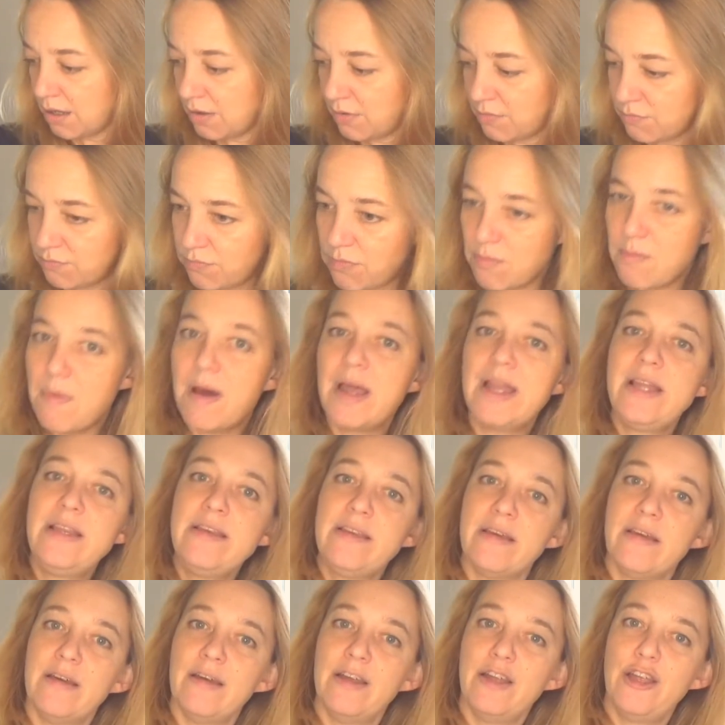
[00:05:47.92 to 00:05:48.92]

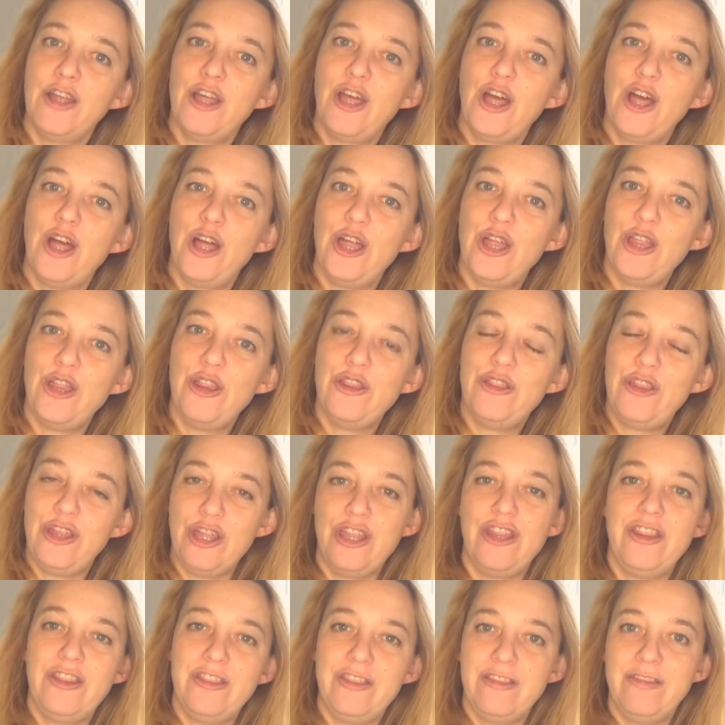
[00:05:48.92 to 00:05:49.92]
reminder
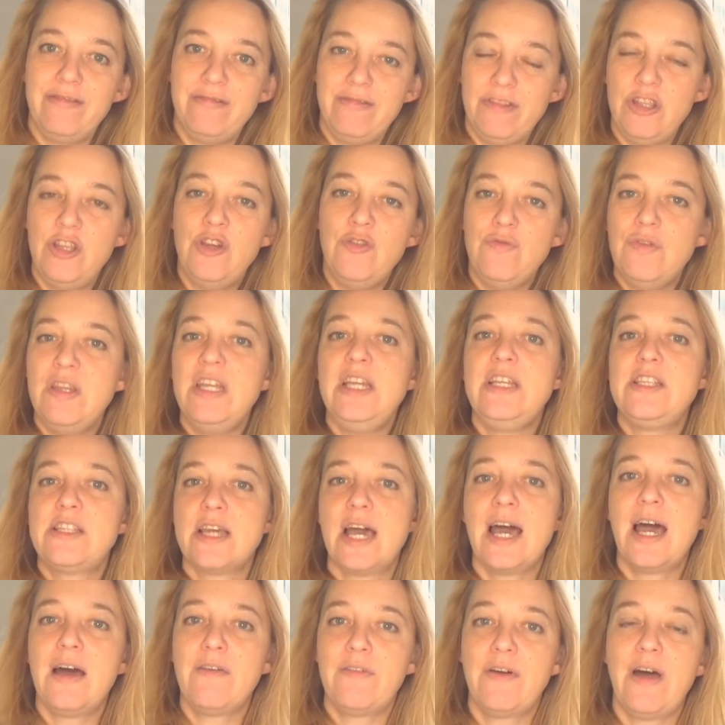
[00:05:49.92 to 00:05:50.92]
that you need to
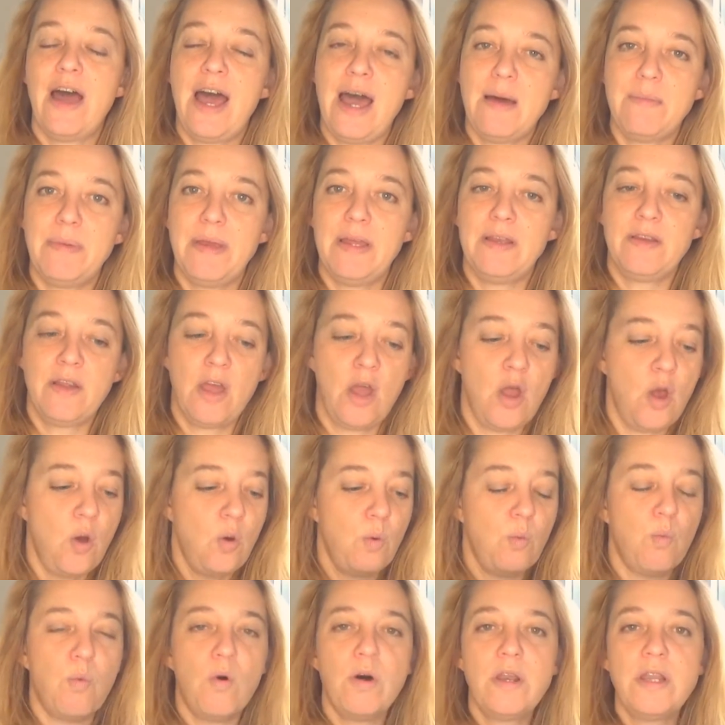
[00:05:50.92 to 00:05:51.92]
have a habit,
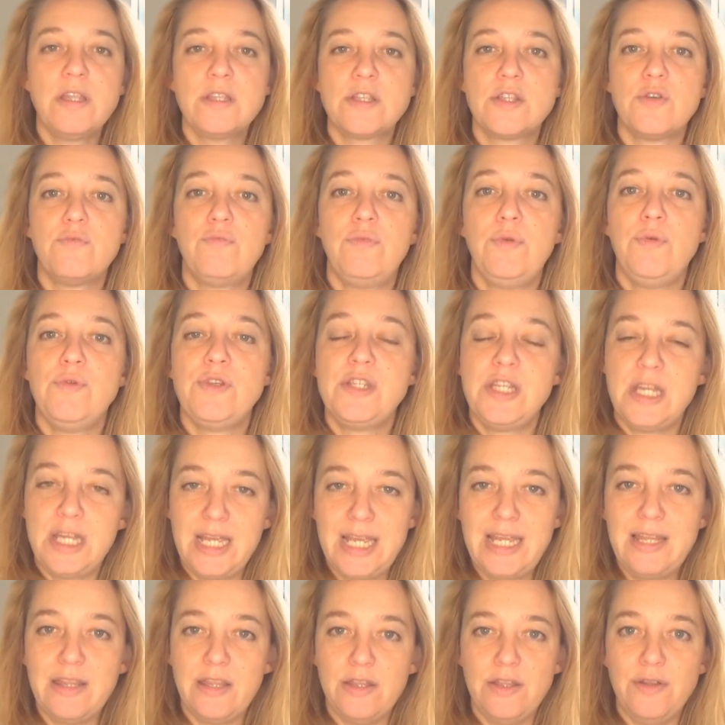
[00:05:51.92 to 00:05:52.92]
what is the
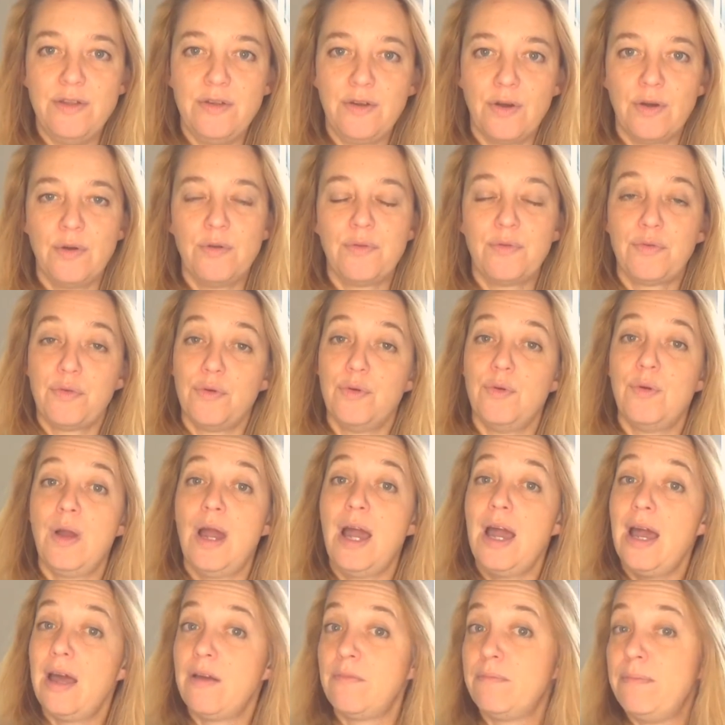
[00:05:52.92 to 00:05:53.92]
routine that you go through,
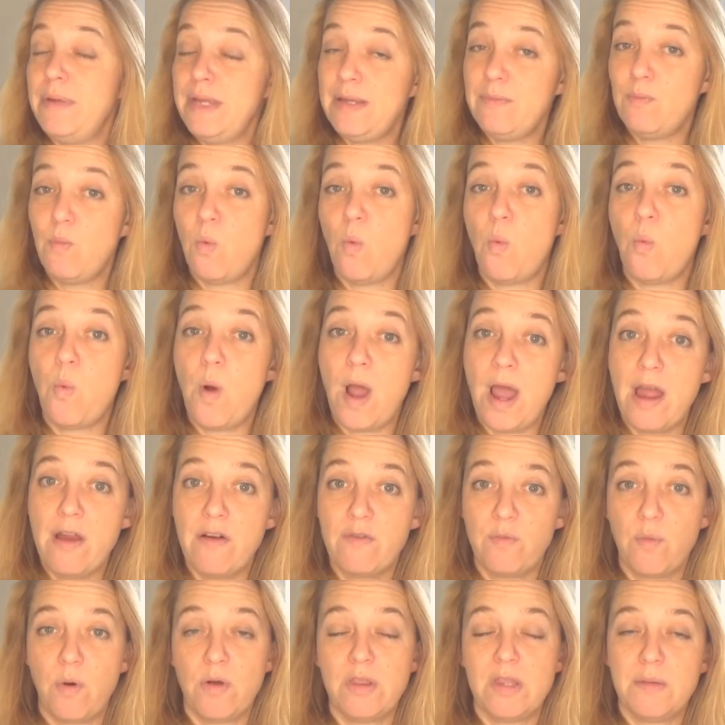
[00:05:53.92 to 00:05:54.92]
and be aware
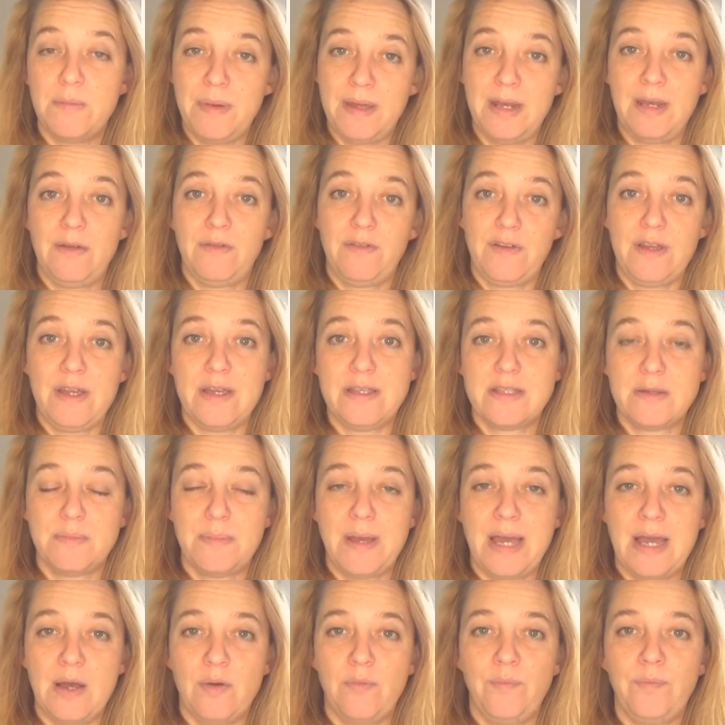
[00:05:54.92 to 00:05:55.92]
of what the benefit is
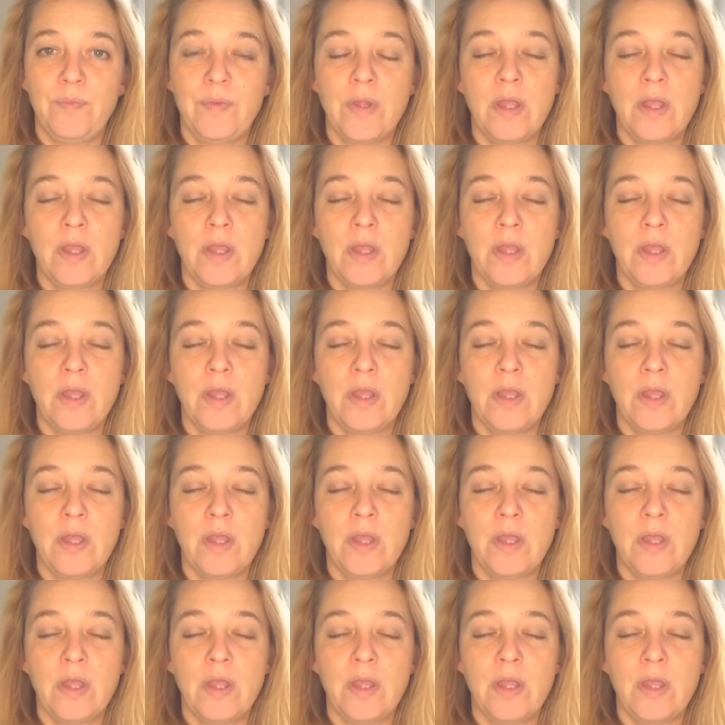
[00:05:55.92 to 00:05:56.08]
about.